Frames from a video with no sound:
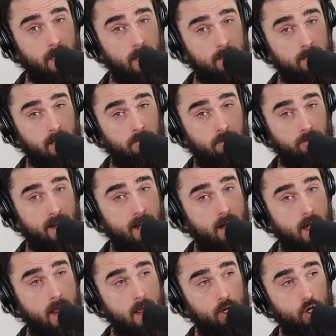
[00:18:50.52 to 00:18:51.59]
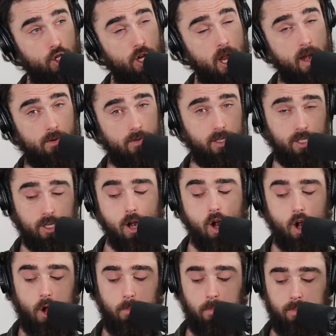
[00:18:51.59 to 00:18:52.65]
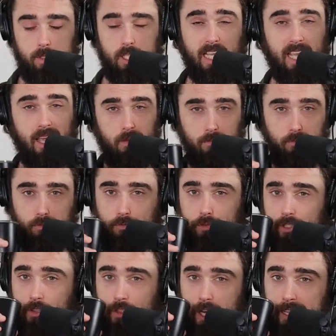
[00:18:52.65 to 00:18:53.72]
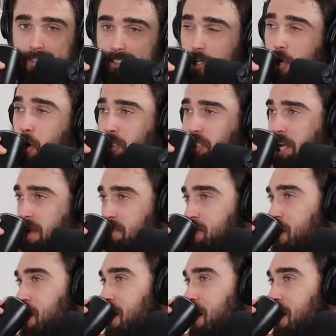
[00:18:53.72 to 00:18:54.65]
is a fairly generous term to give to the listenership.